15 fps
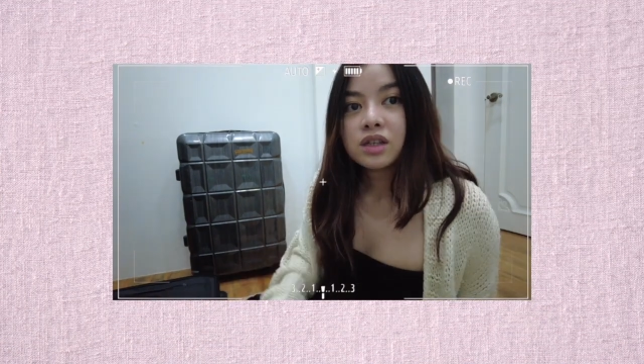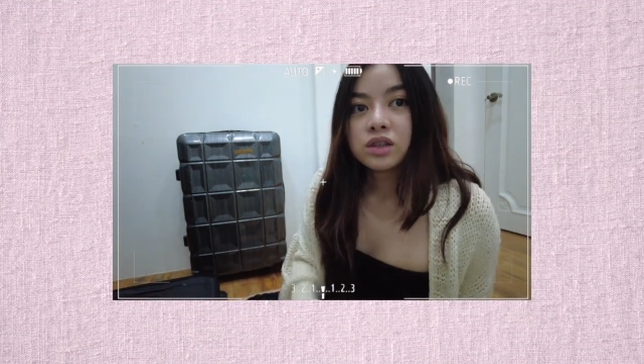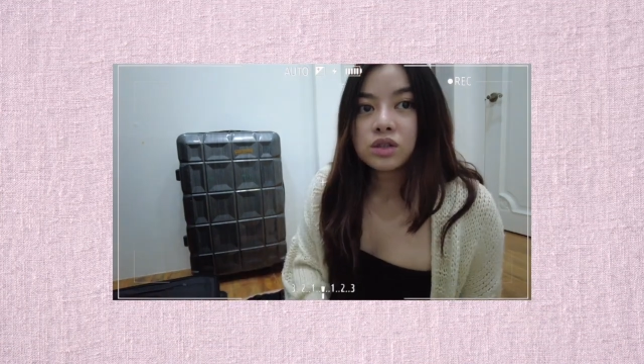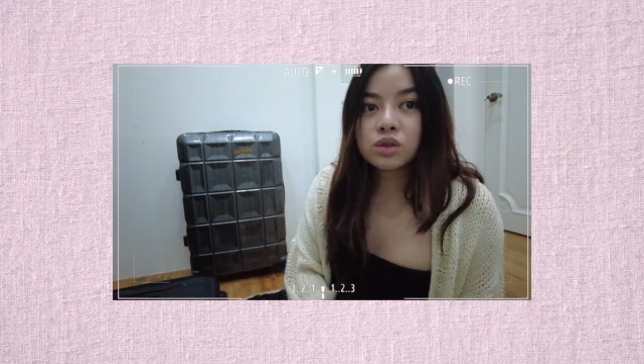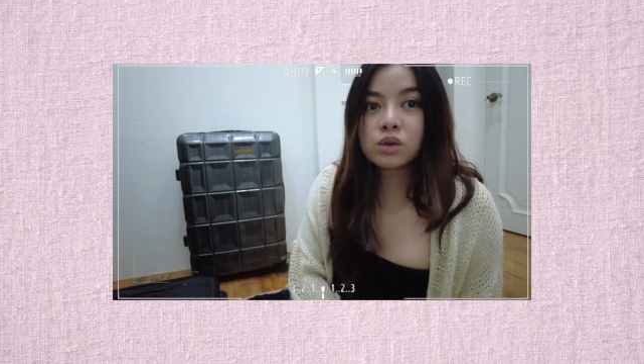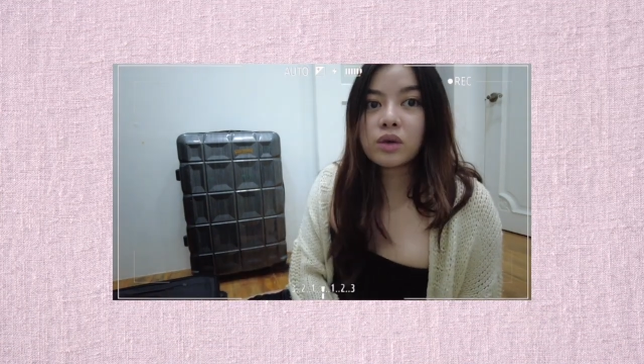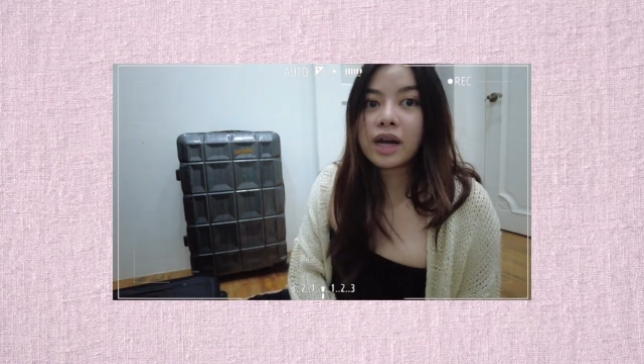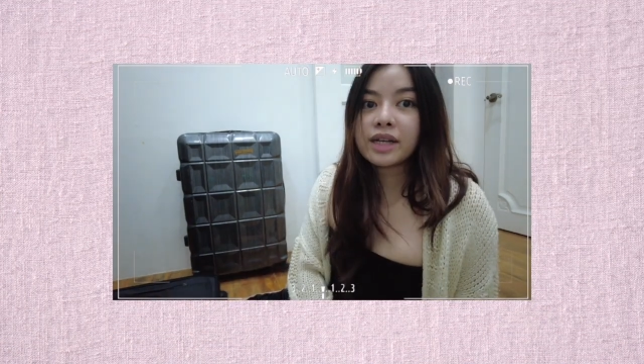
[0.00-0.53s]

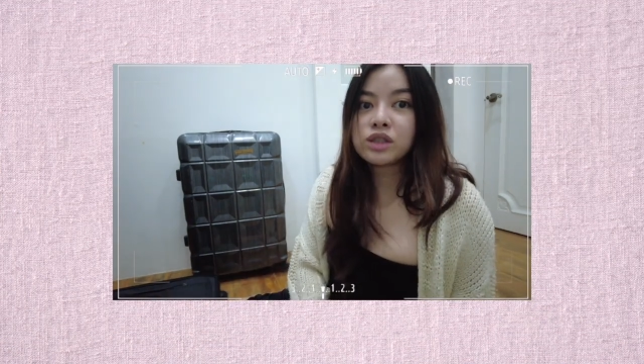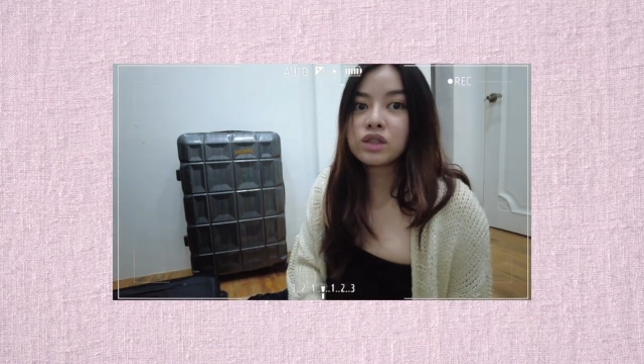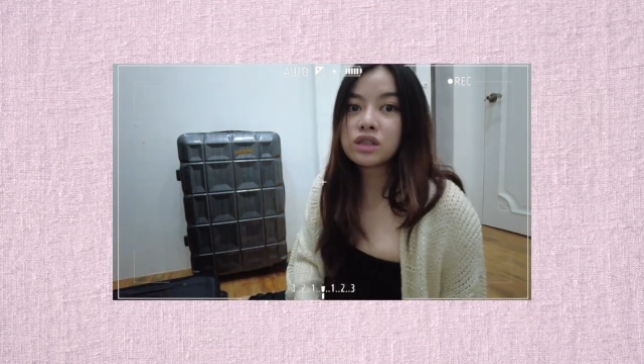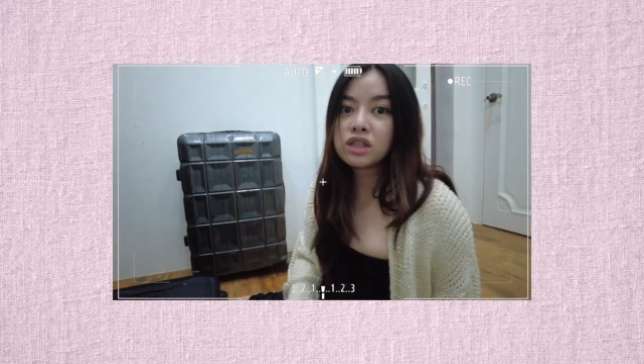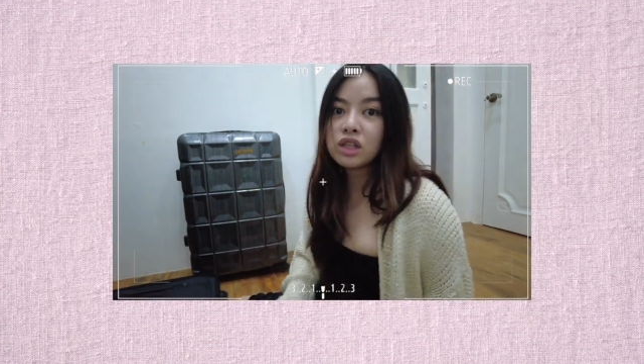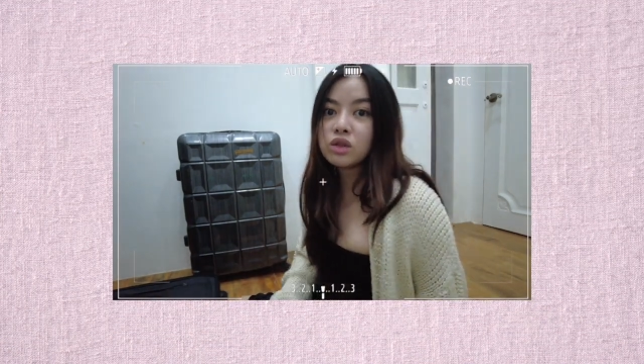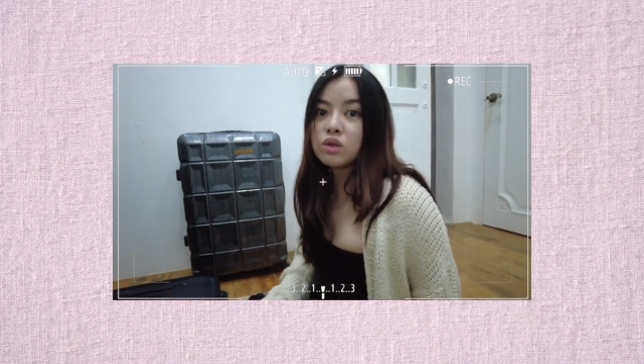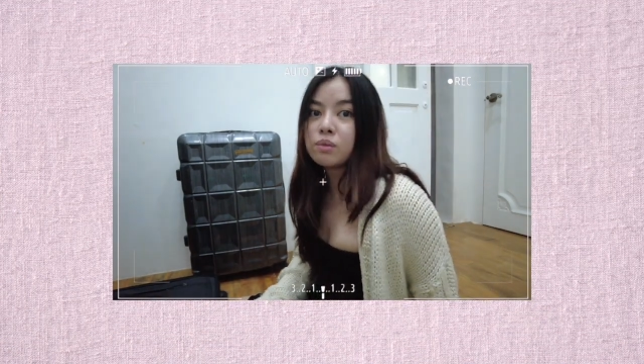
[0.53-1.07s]
So I just
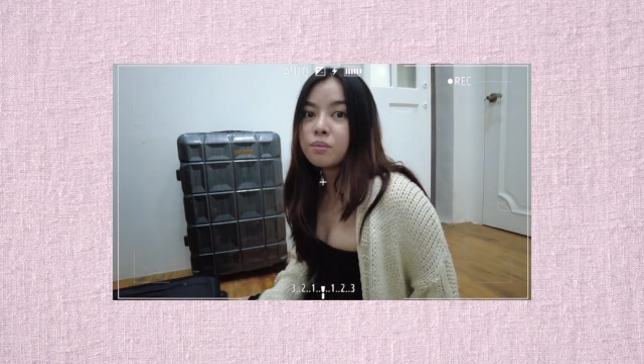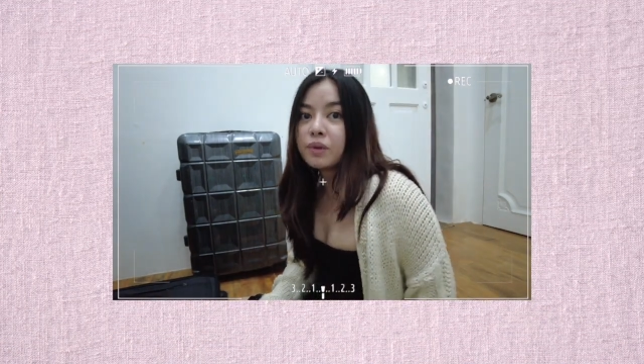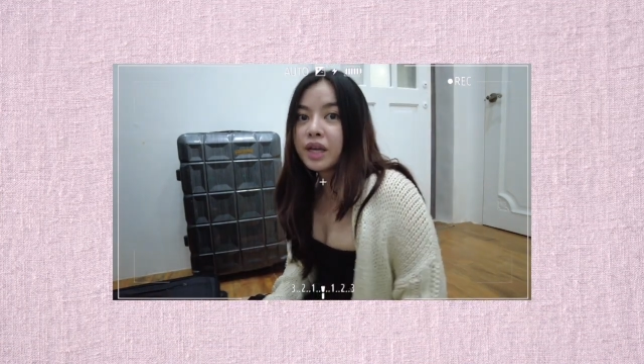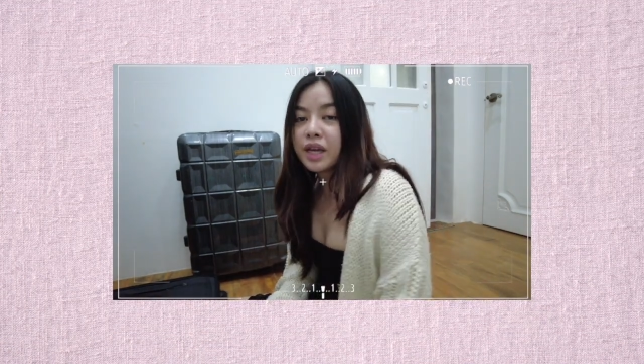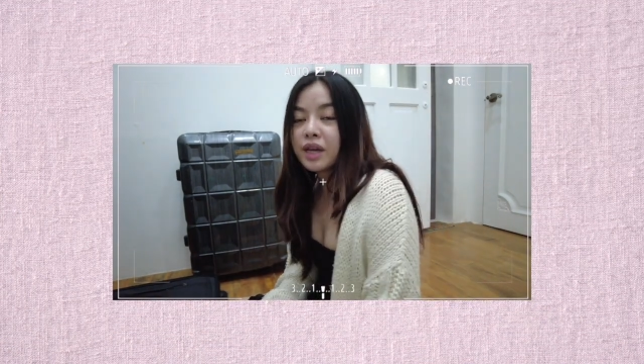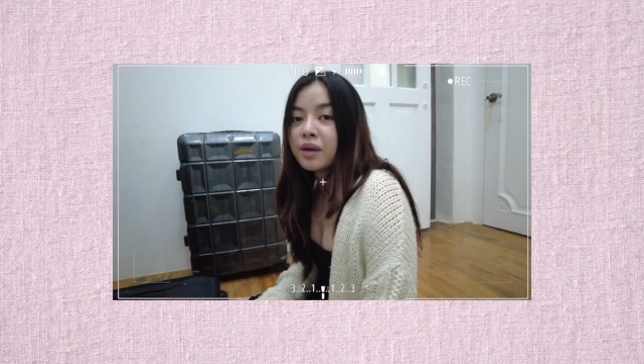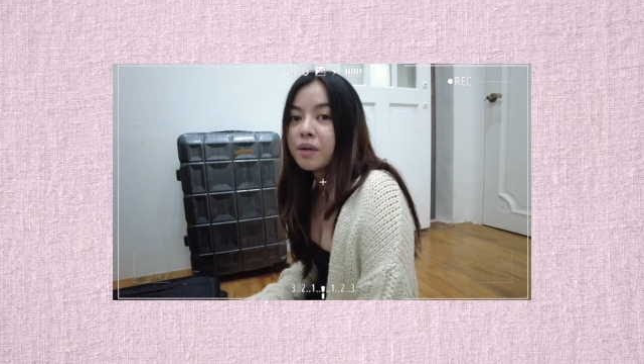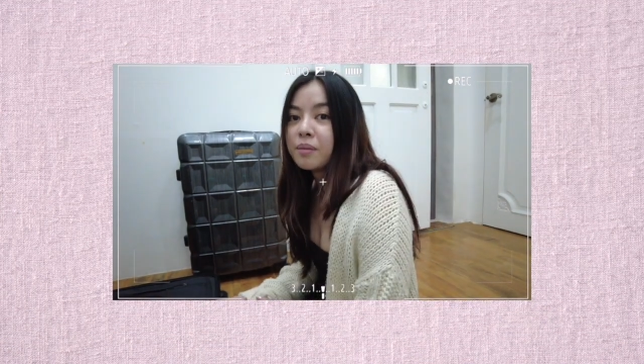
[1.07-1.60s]
need to
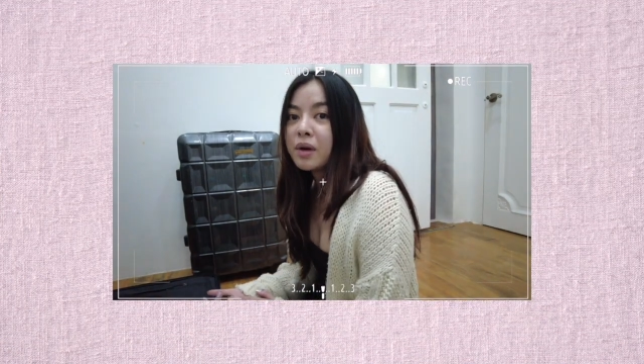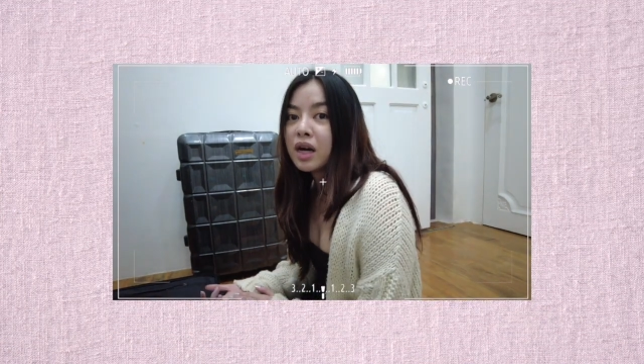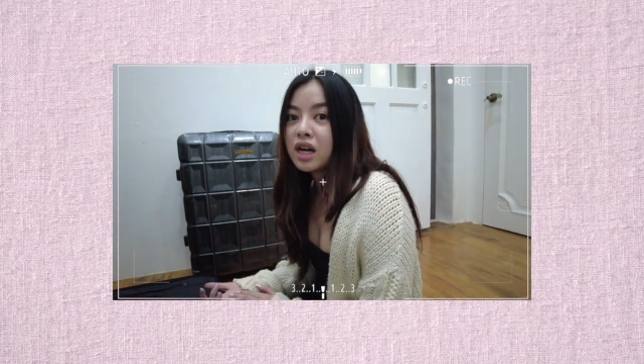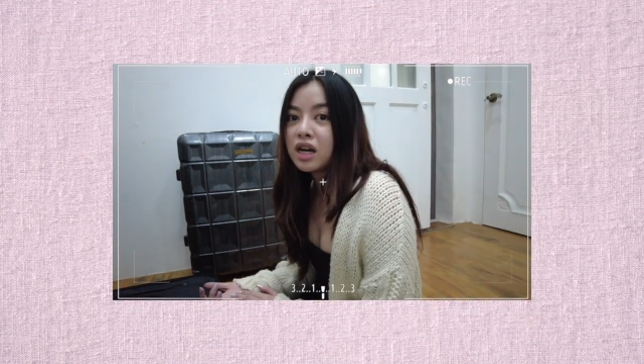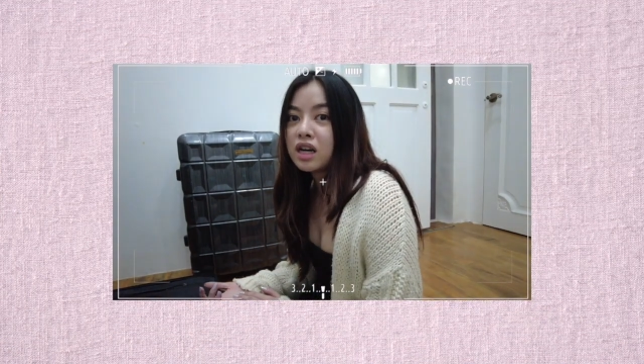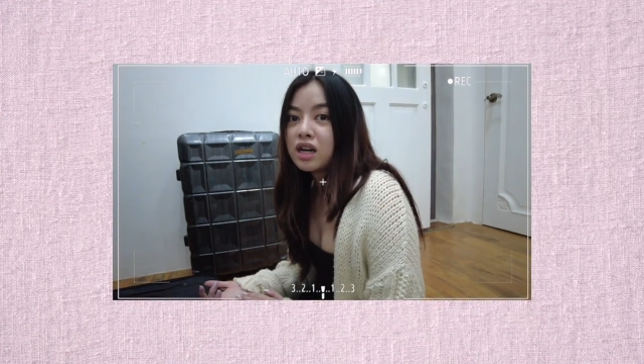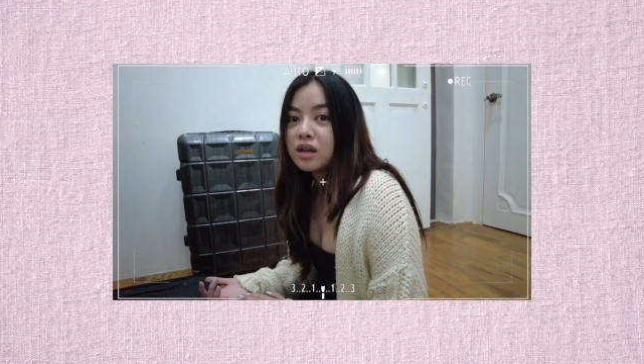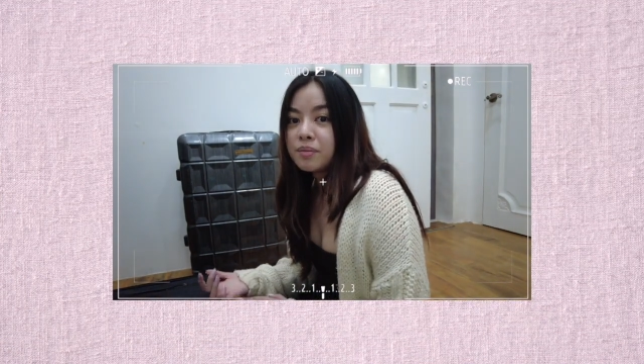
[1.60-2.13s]
bring
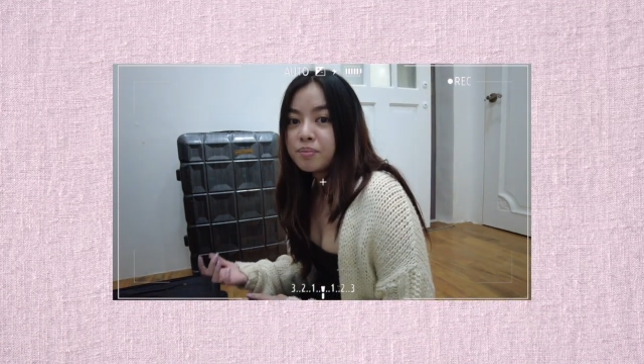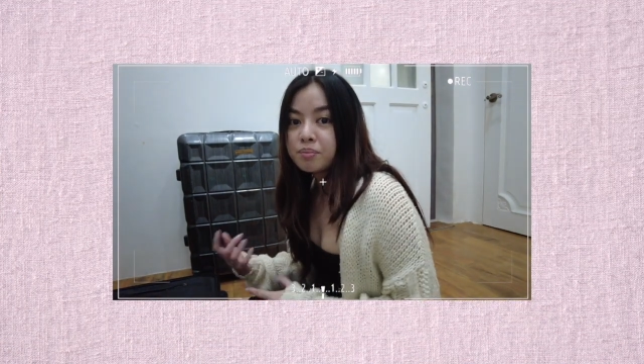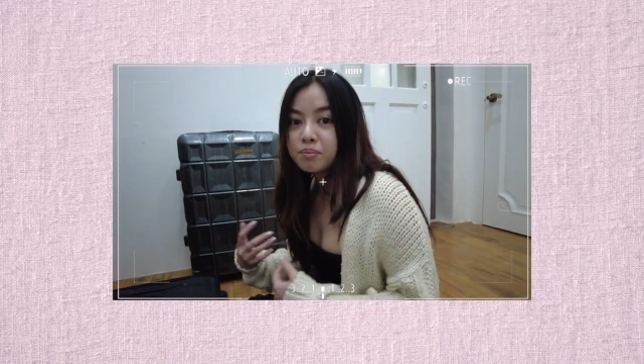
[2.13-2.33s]
mga